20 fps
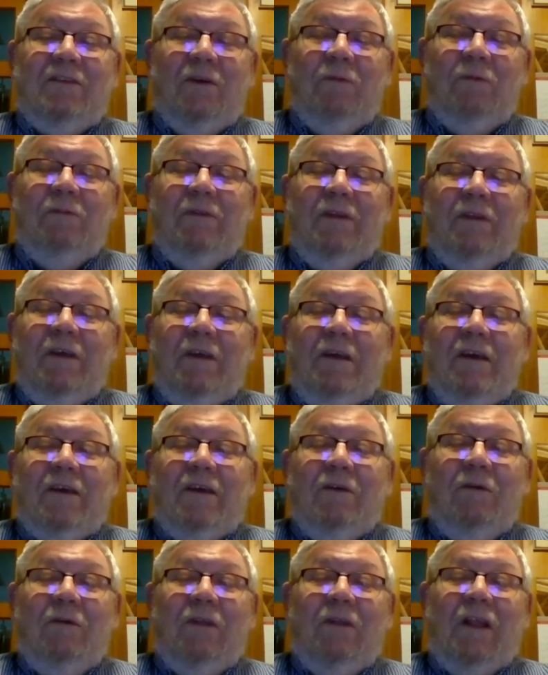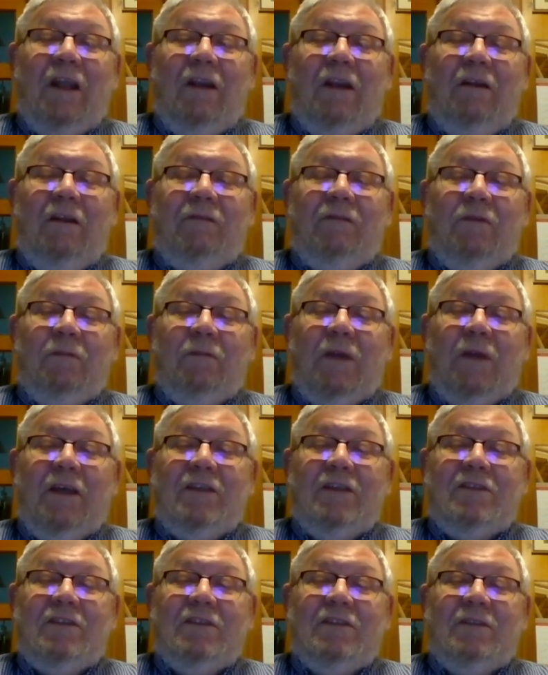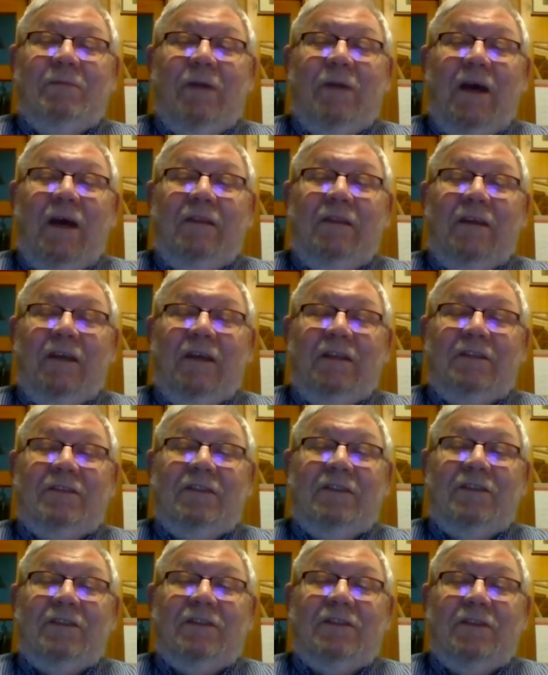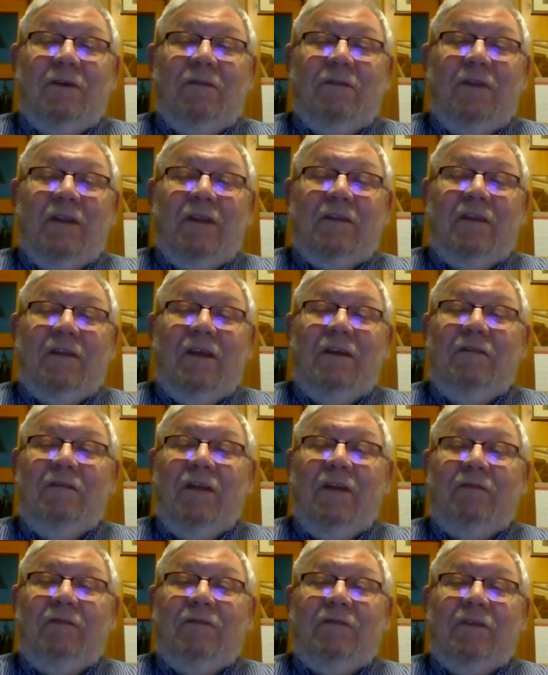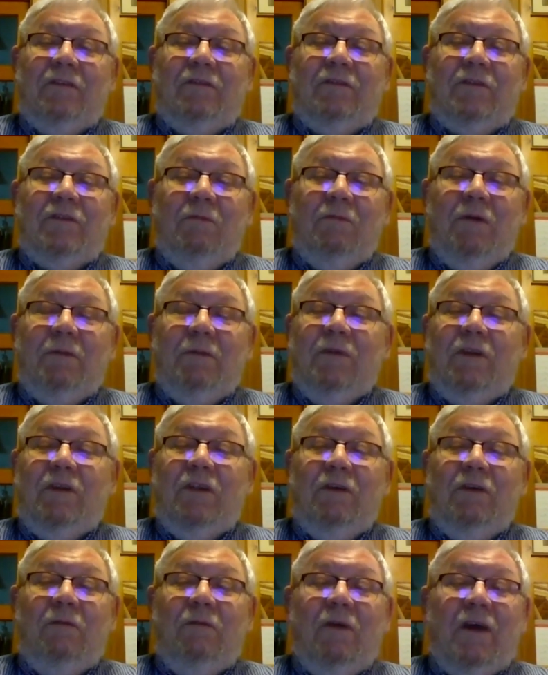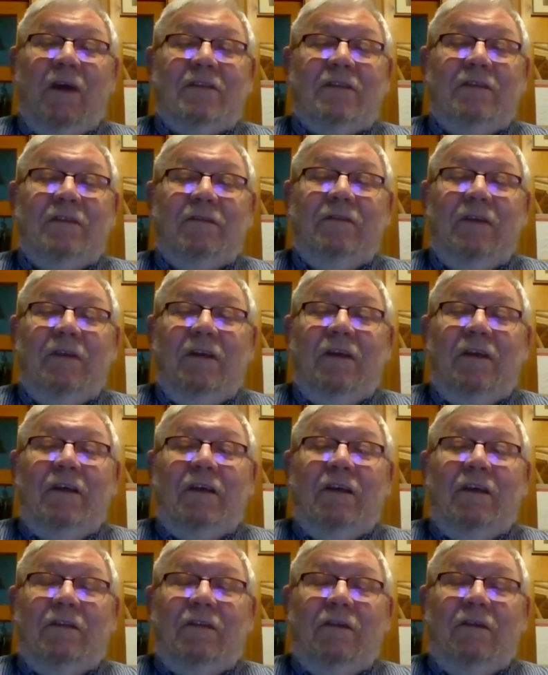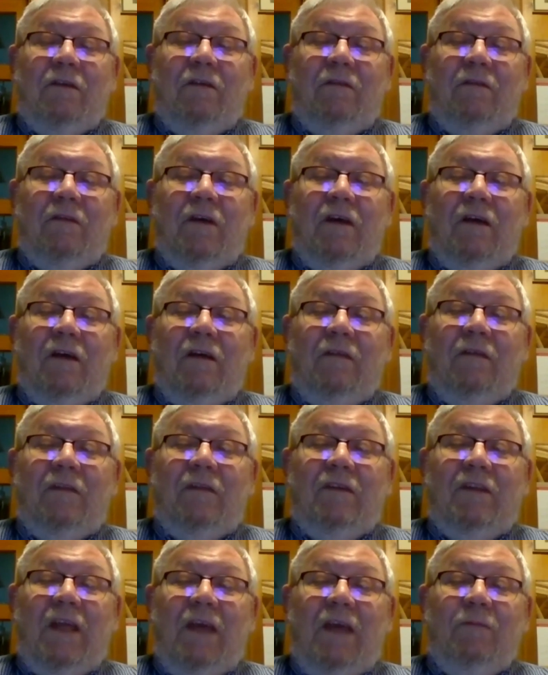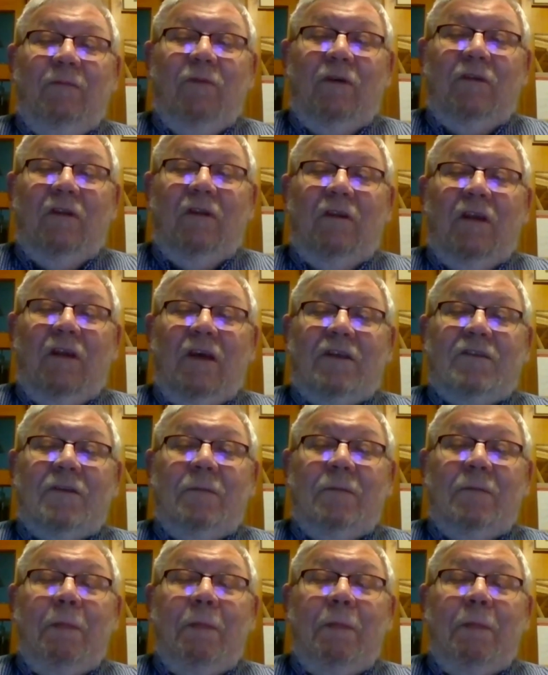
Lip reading: They'll go a lot of different places to buy things just so that they don't have to show up in the U.S. to get their name on the list.